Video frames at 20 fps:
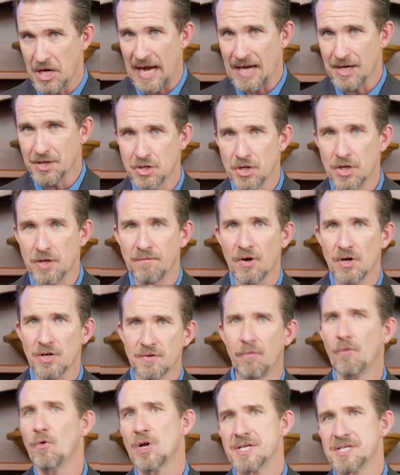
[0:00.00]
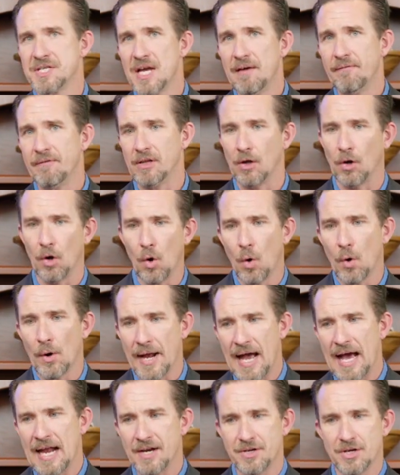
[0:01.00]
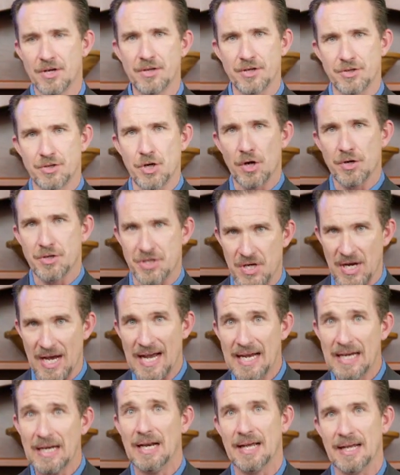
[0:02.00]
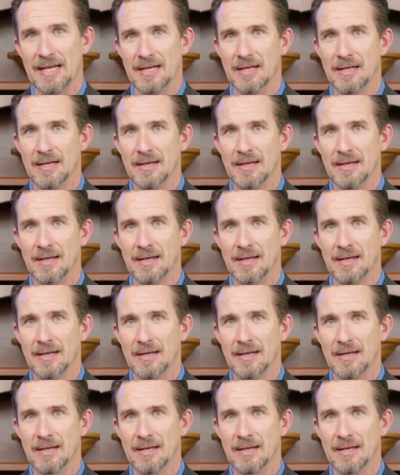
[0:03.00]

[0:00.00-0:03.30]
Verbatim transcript: Acts 2 verse 47, the Lord added to the church daily